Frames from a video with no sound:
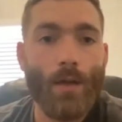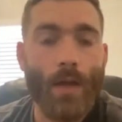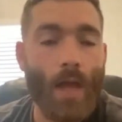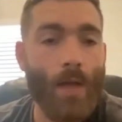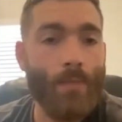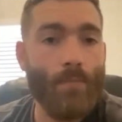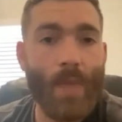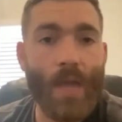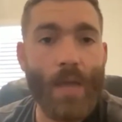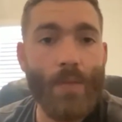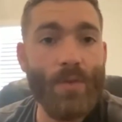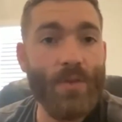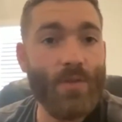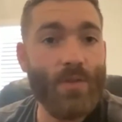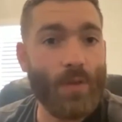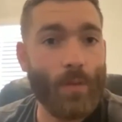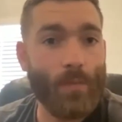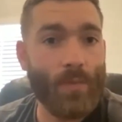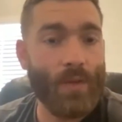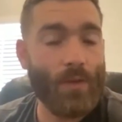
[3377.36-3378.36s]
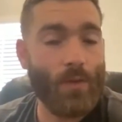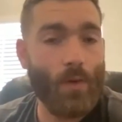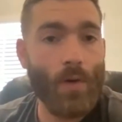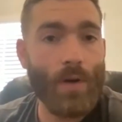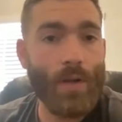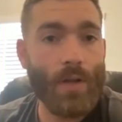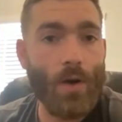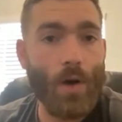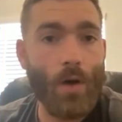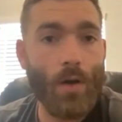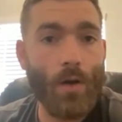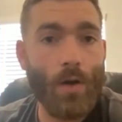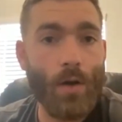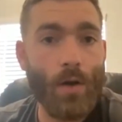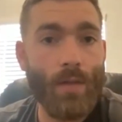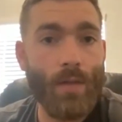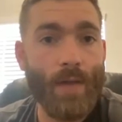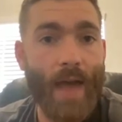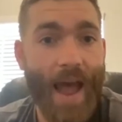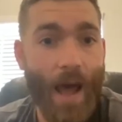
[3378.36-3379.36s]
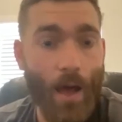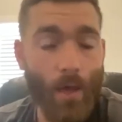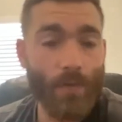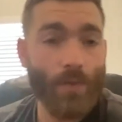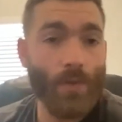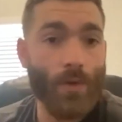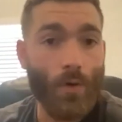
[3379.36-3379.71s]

And maybe something's already gone on in the house